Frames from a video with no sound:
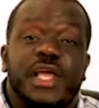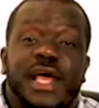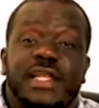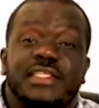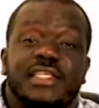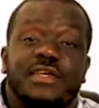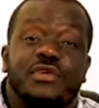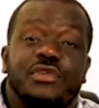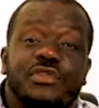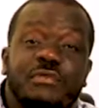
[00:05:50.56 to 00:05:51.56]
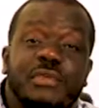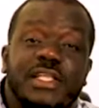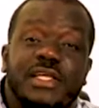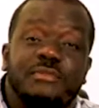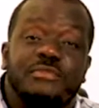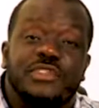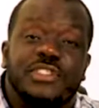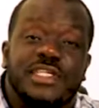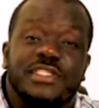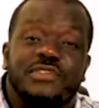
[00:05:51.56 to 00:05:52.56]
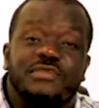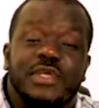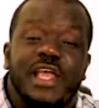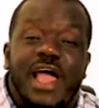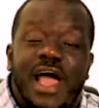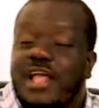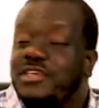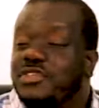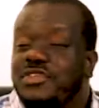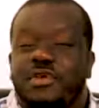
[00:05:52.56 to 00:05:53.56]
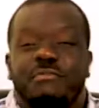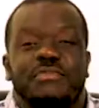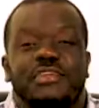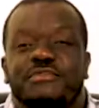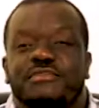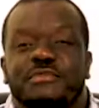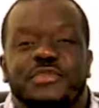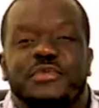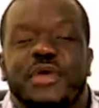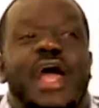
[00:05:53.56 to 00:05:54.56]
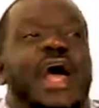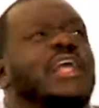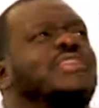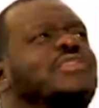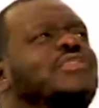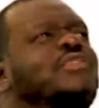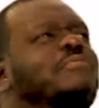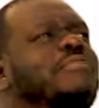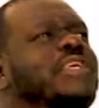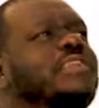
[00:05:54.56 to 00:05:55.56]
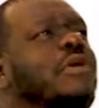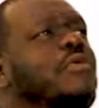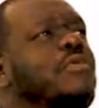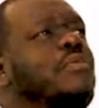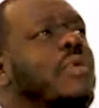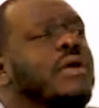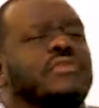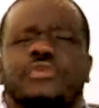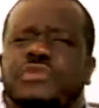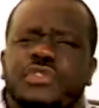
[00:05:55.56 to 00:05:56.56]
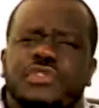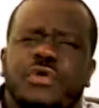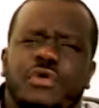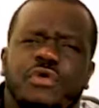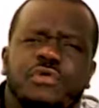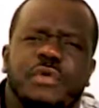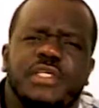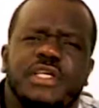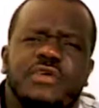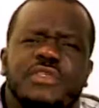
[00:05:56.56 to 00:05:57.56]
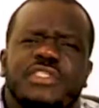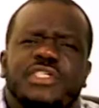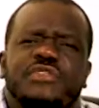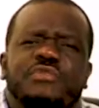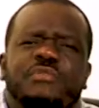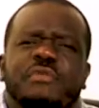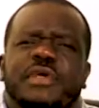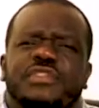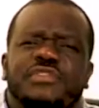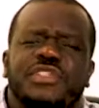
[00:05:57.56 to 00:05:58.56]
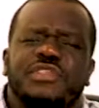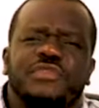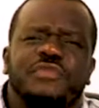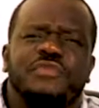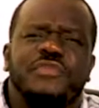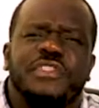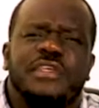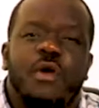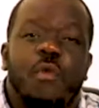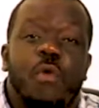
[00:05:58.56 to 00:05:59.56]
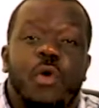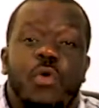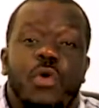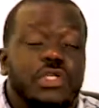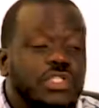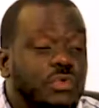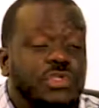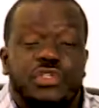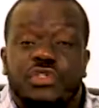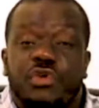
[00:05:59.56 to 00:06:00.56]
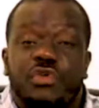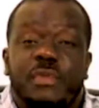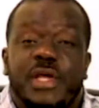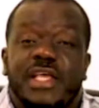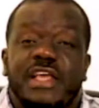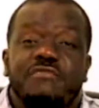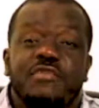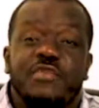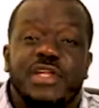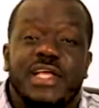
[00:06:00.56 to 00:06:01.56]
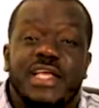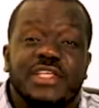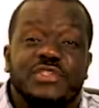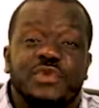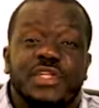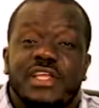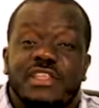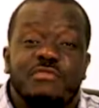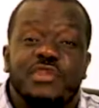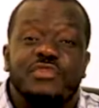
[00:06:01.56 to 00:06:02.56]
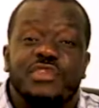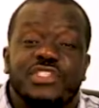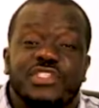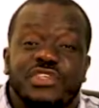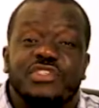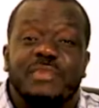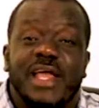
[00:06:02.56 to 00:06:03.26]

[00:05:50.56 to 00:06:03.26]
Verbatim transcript: And he said, God commanded him to send it to me. I just got money from someone. I just got blessed. Oh, wow. Someone just called me and said, God said he should pay my children's school fees. Whoa. Someone just called me and gave me money. And guess what? The money was just my